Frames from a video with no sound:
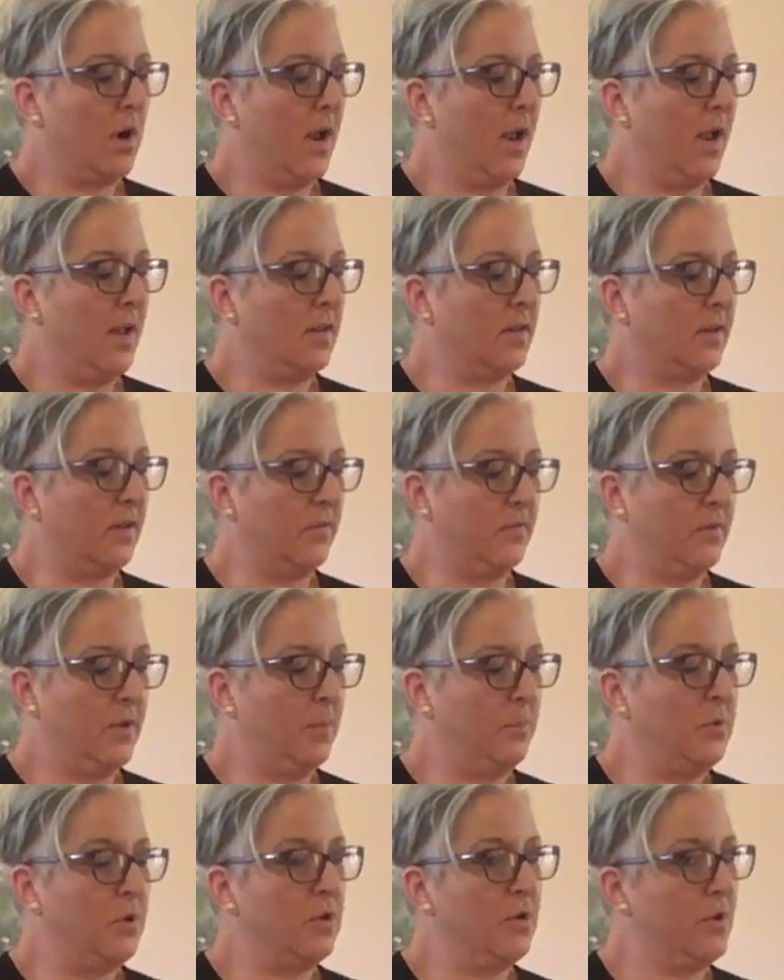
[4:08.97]
and lift up
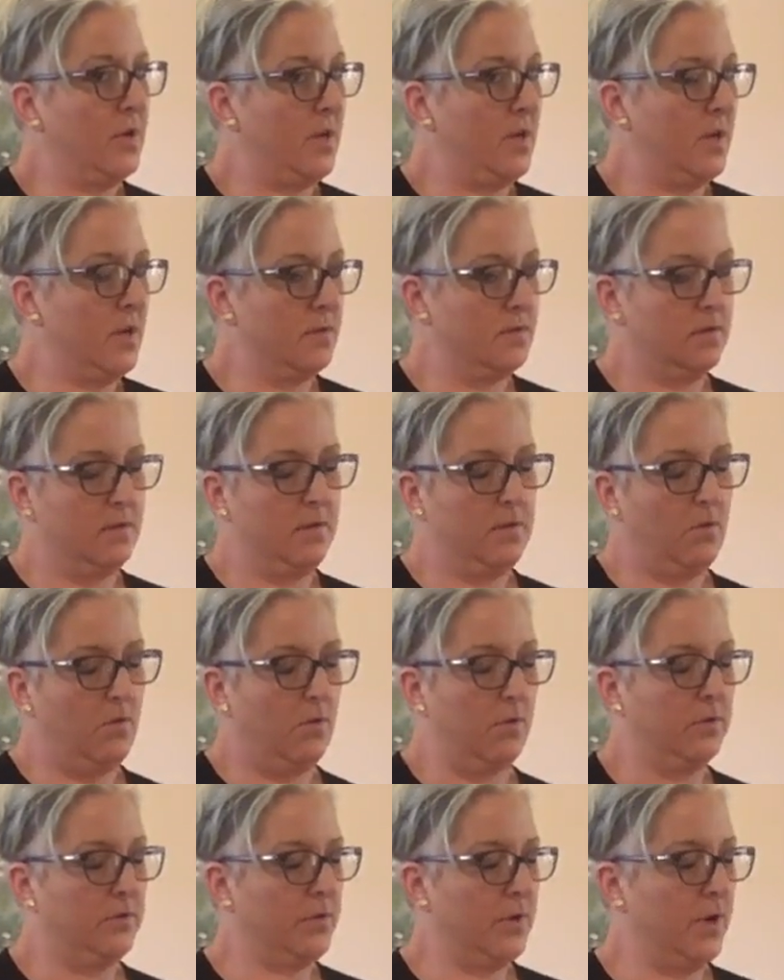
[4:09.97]
your knees and
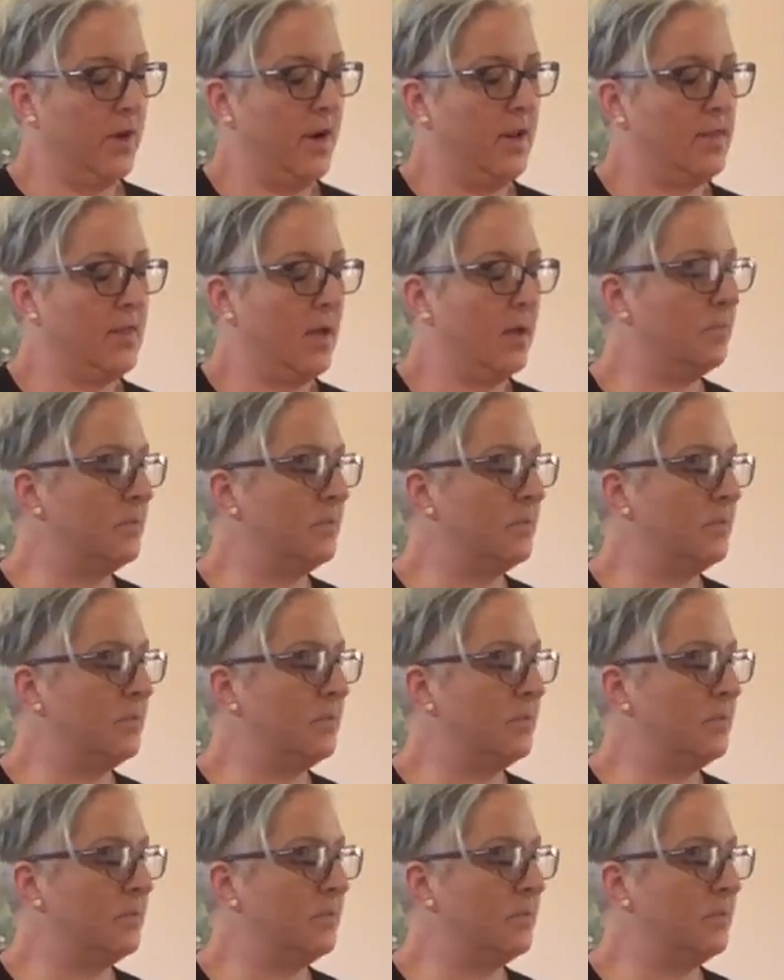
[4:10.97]
alternate them.